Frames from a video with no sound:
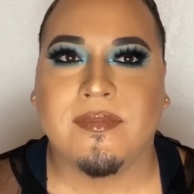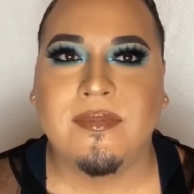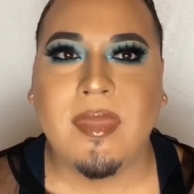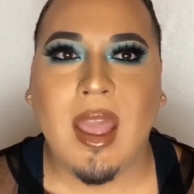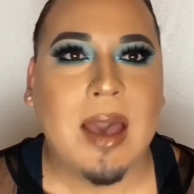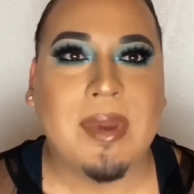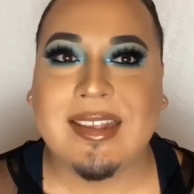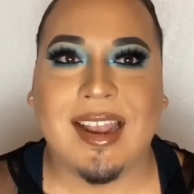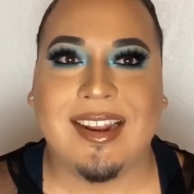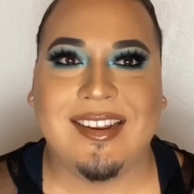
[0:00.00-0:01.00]
I'm
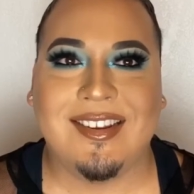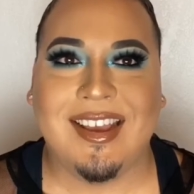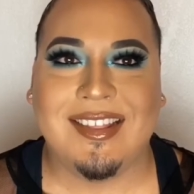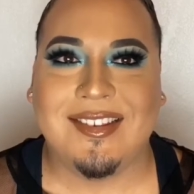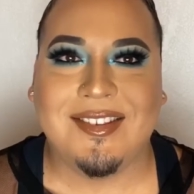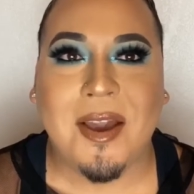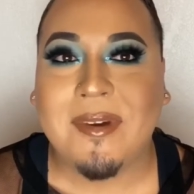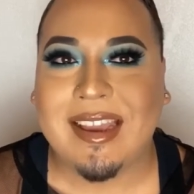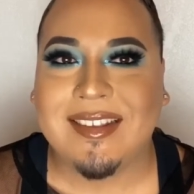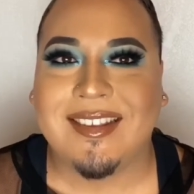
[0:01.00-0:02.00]
excited to get this
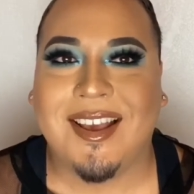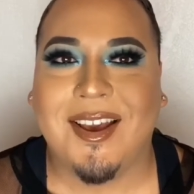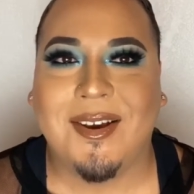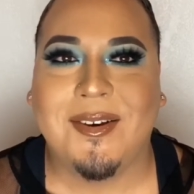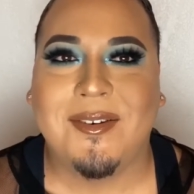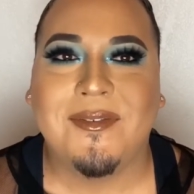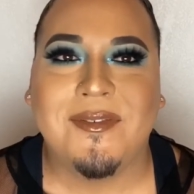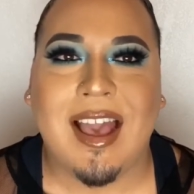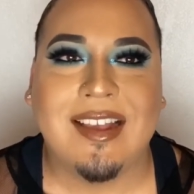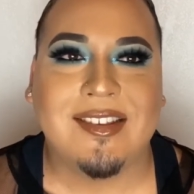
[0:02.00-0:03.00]
going. So
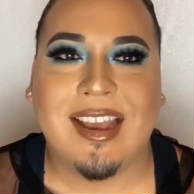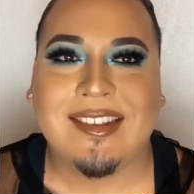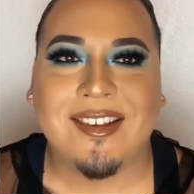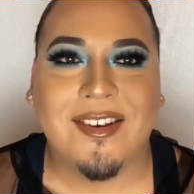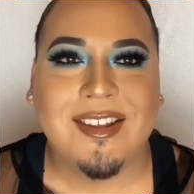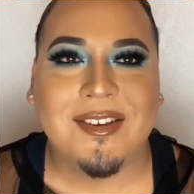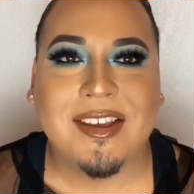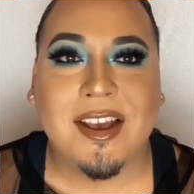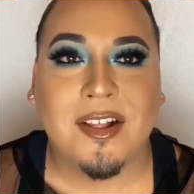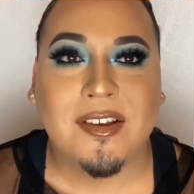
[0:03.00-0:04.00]
as you guys all know, the
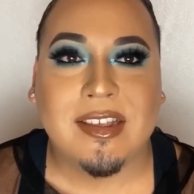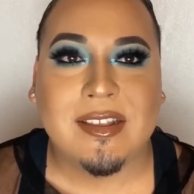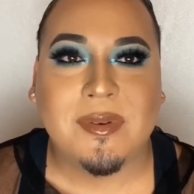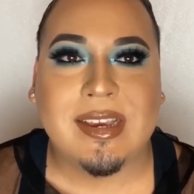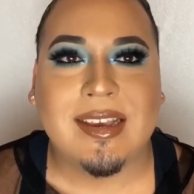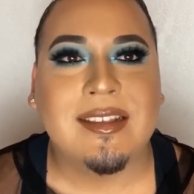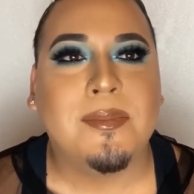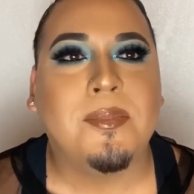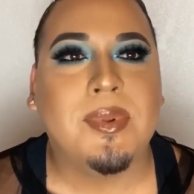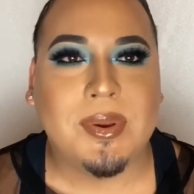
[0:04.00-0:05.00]
color this week is
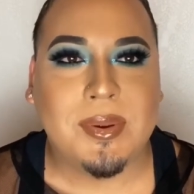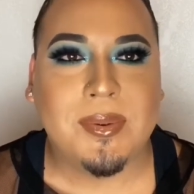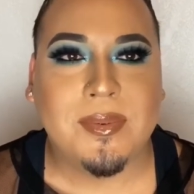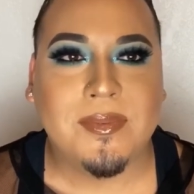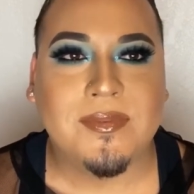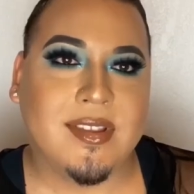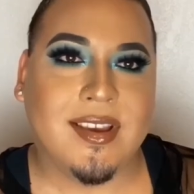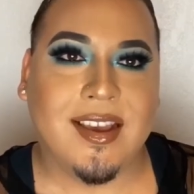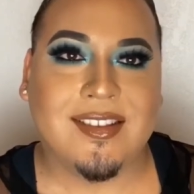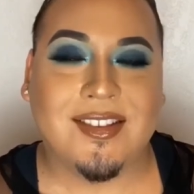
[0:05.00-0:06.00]
blue.
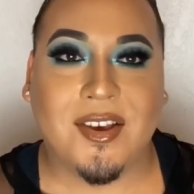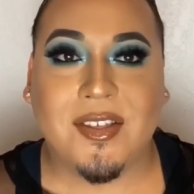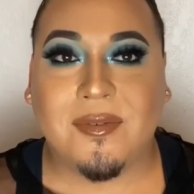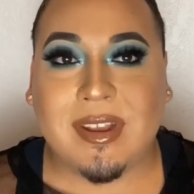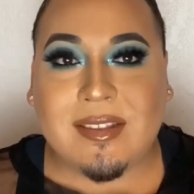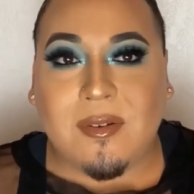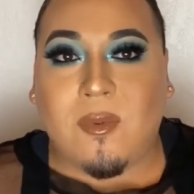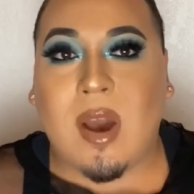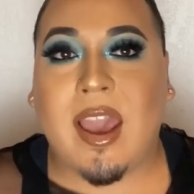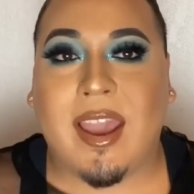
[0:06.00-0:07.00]
And so the reason
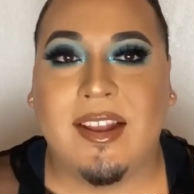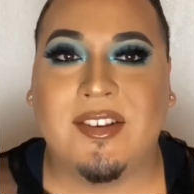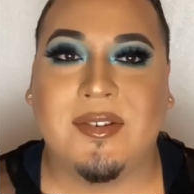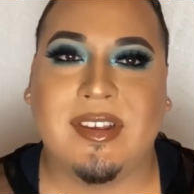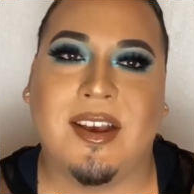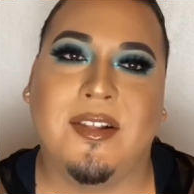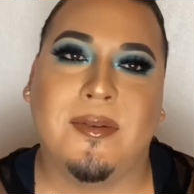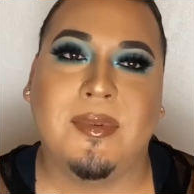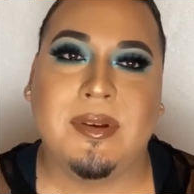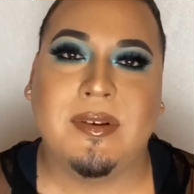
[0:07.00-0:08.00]
why I chose the color
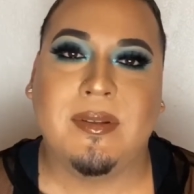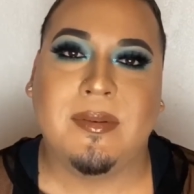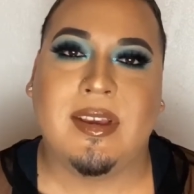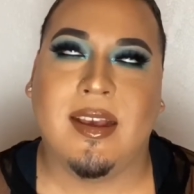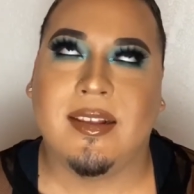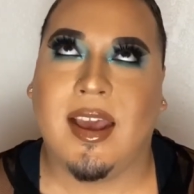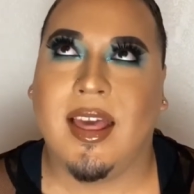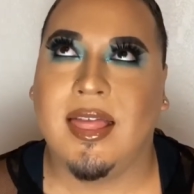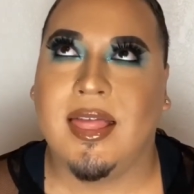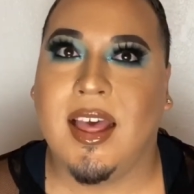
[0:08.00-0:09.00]
blue is because I
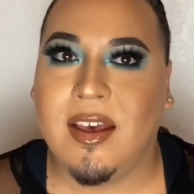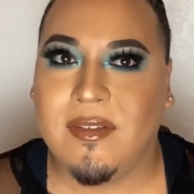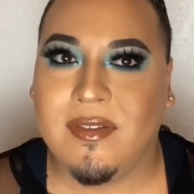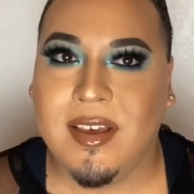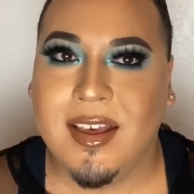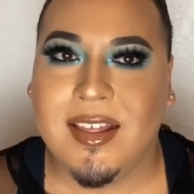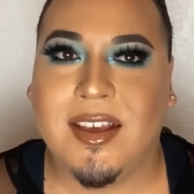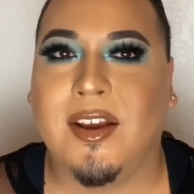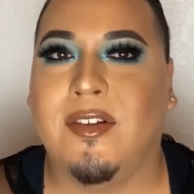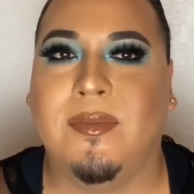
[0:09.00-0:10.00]
love the
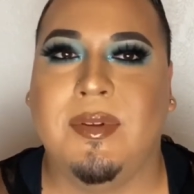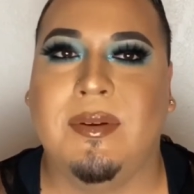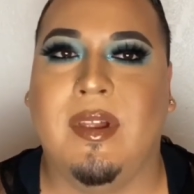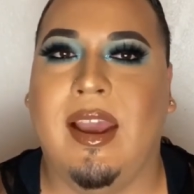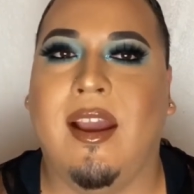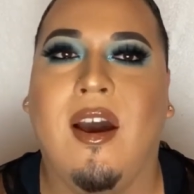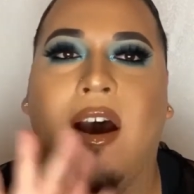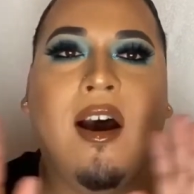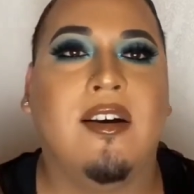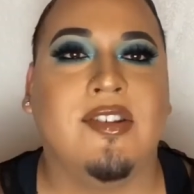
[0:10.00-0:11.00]
color blue, like
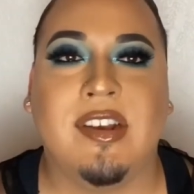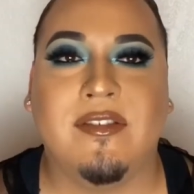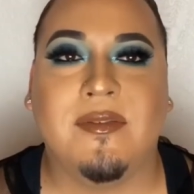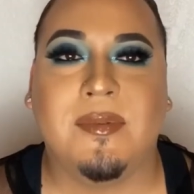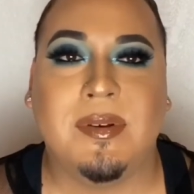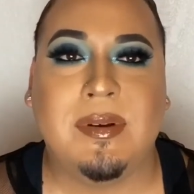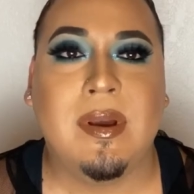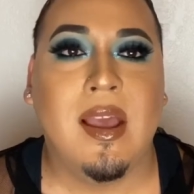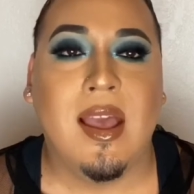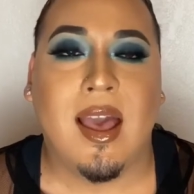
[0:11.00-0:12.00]
all shades of blue
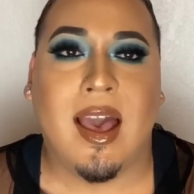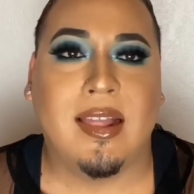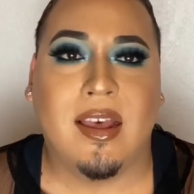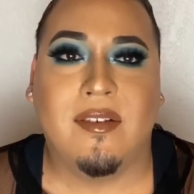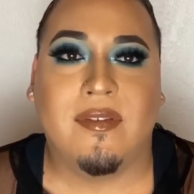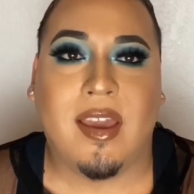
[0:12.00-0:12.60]
I love.